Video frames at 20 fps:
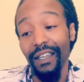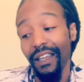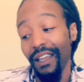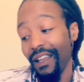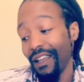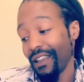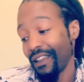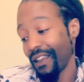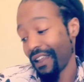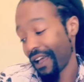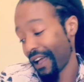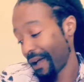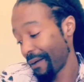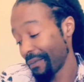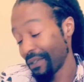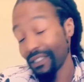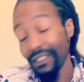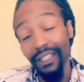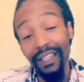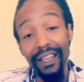Now, I'm gonna
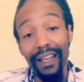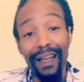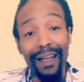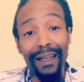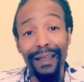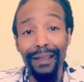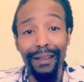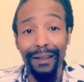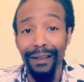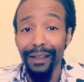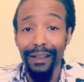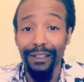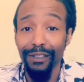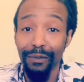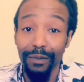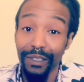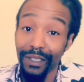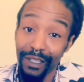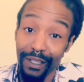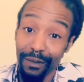say I ain't
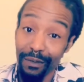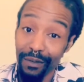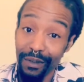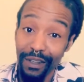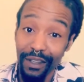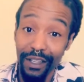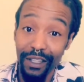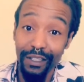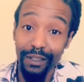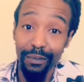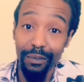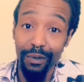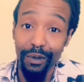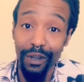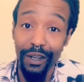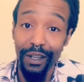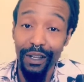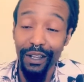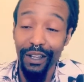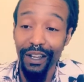100%
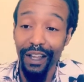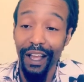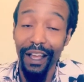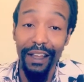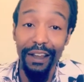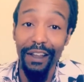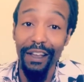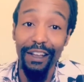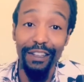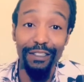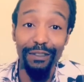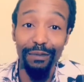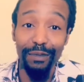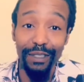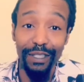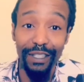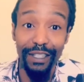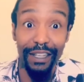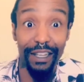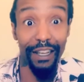disappointed, I ain't
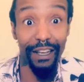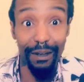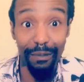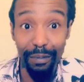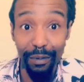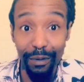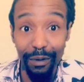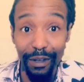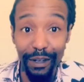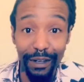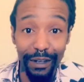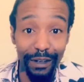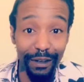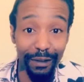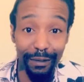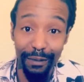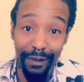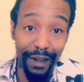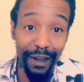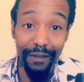100% appointed, or
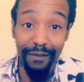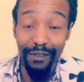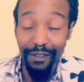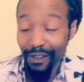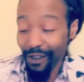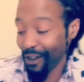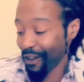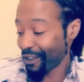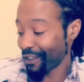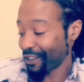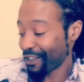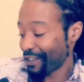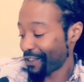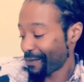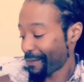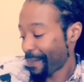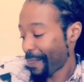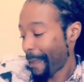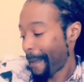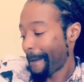whatever you call it,
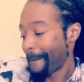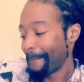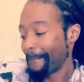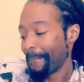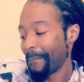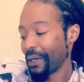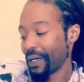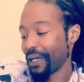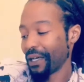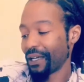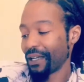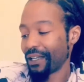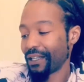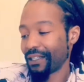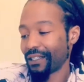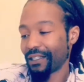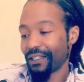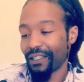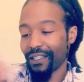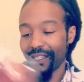but
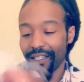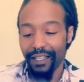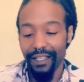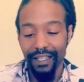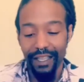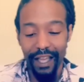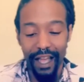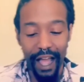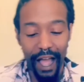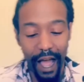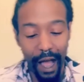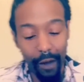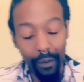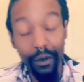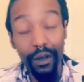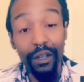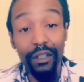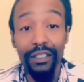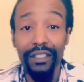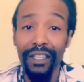I will
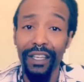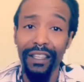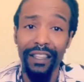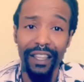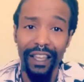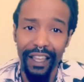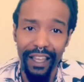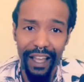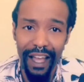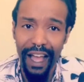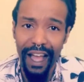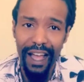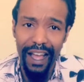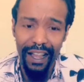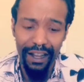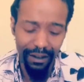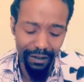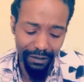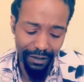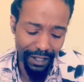say that I
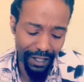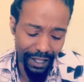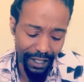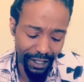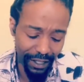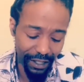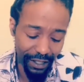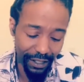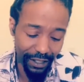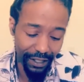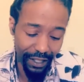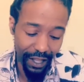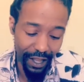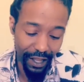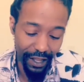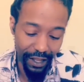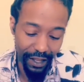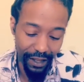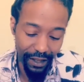don't think it looks like